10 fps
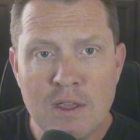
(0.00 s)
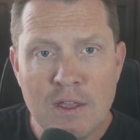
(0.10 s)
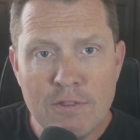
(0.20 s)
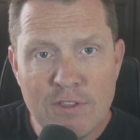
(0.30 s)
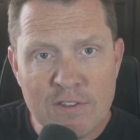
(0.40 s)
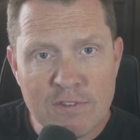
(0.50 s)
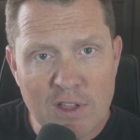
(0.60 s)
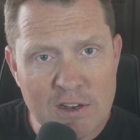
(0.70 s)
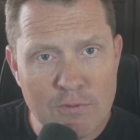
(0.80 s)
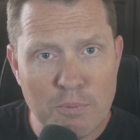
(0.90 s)
This
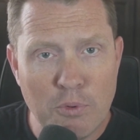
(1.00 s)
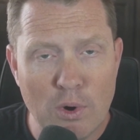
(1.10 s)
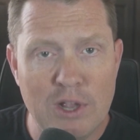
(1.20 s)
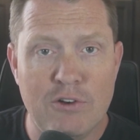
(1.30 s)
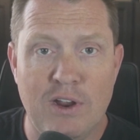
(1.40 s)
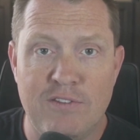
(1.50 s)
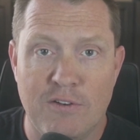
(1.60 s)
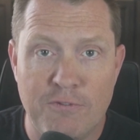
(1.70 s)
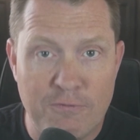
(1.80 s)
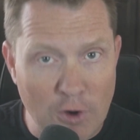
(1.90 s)
selective reporting creates a
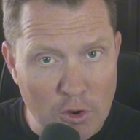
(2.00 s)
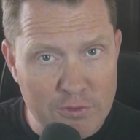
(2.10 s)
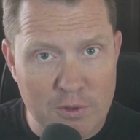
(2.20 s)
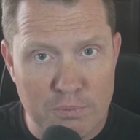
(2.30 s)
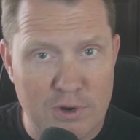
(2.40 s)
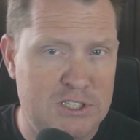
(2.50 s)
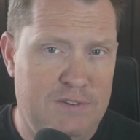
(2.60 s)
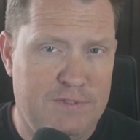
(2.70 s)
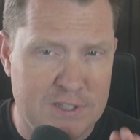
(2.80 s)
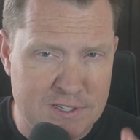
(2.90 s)
false impression
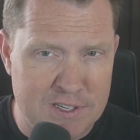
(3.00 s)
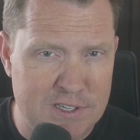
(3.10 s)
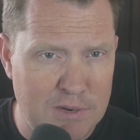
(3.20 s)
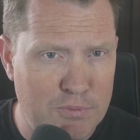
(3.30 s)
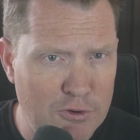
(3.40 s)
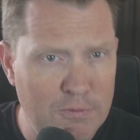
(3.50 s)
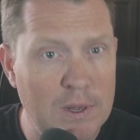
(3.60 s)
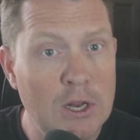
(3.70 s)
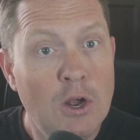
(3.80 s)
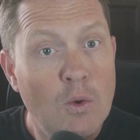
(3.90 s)
of consistent
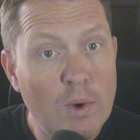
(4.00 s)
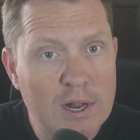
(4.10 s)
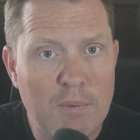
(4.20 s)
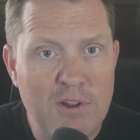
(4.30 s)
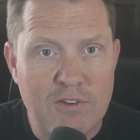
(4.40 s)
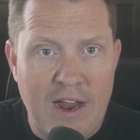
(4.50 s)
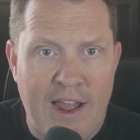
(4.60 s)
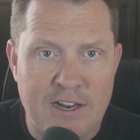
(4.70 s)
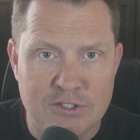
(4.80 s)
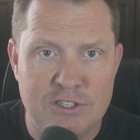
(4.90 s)
improvement when companies are
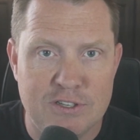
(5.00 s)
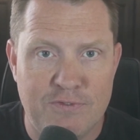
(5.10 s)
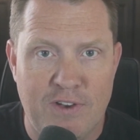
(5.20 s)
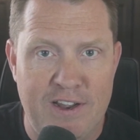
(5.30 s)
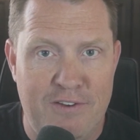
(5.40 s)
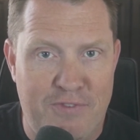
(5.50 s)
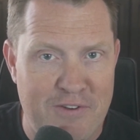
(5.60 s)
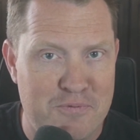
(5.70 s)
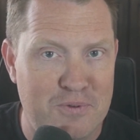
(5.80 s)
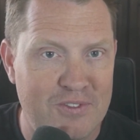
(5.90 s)
actually just finding
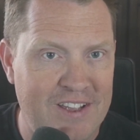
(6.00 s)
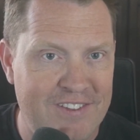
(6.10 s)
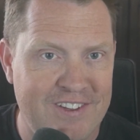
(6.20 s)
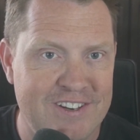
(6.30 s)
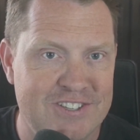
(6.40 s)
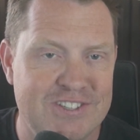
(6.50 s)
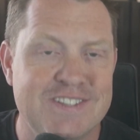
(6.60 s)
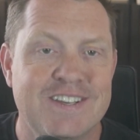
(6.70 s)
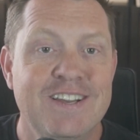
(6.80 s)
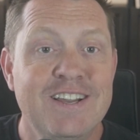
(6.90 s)
favorable test conditions.
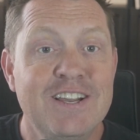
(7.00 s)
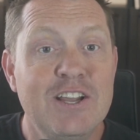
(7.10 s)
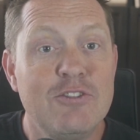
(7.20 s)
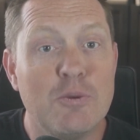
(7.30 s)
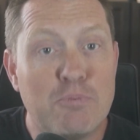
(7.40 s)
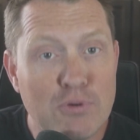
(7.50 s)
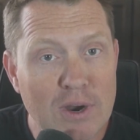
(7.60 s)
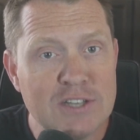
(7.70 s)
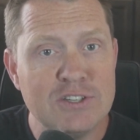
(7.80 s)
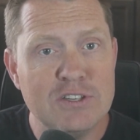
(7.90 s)
The
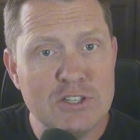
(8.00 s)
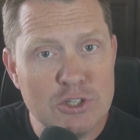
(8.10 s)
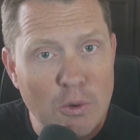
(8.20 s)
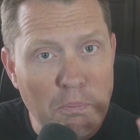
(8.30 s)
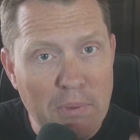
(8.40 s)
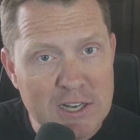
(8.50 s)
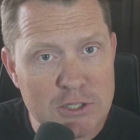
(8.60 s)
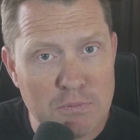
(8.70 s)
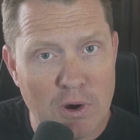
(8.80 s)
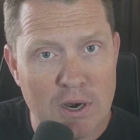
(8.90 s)
pressure to show
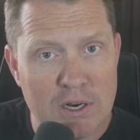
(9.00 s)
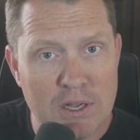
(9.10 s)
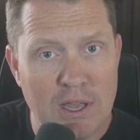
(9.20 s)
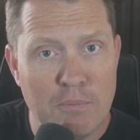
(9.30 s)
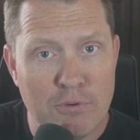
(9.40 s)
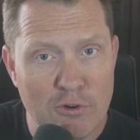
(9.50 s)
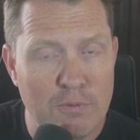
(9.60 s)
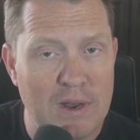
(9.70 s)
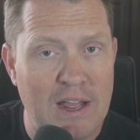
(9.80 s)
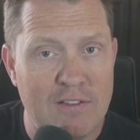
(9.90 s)
benchmark
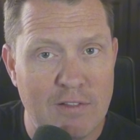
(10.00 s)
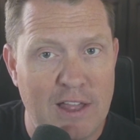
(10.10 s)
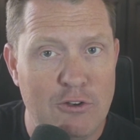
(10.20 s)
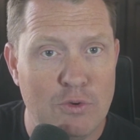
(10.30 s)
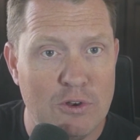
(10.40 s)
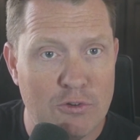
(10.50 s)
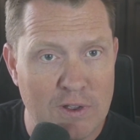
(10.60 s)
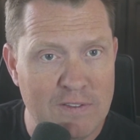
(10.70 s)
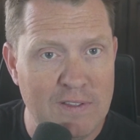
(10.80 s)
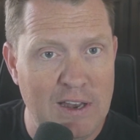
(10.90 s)
improvement has led to
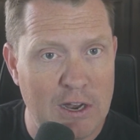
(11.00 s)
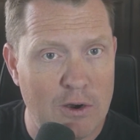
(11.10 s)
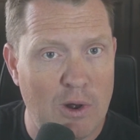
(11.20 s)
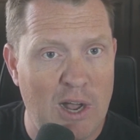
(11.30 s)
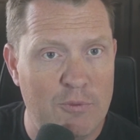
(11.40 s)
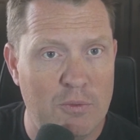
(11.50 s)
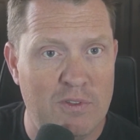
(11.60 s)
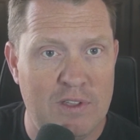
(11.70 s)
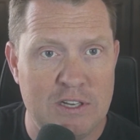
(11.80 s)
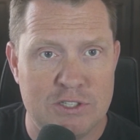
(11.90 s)
increasingly narrow
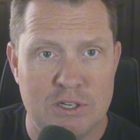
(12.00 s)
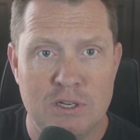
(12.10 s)
optimization.